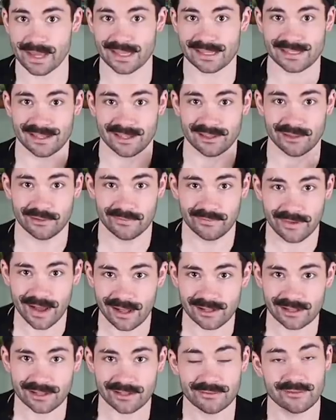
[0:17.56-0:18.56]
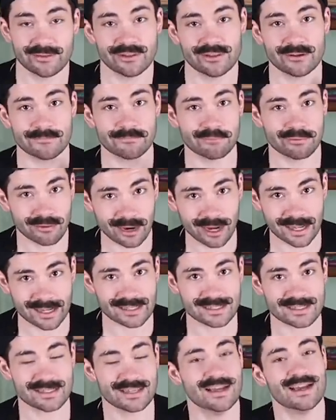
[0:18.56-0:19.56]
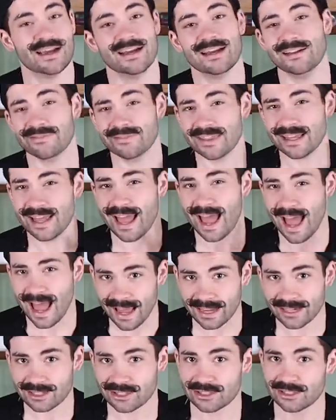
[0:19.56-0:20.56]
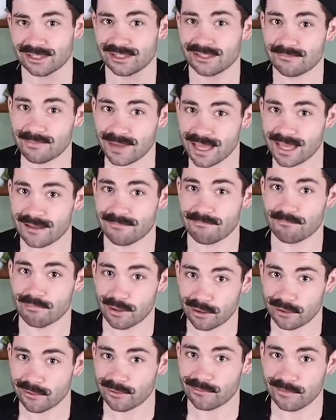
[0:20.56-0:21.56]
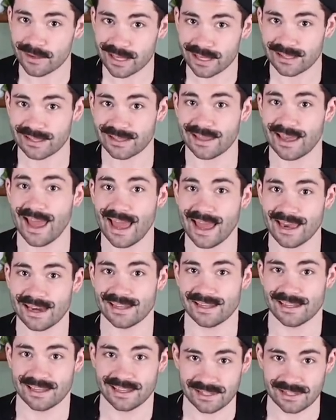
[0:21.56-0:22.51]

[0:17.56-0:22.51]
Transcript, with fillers: based on their value, their price, and if they actually make burger making any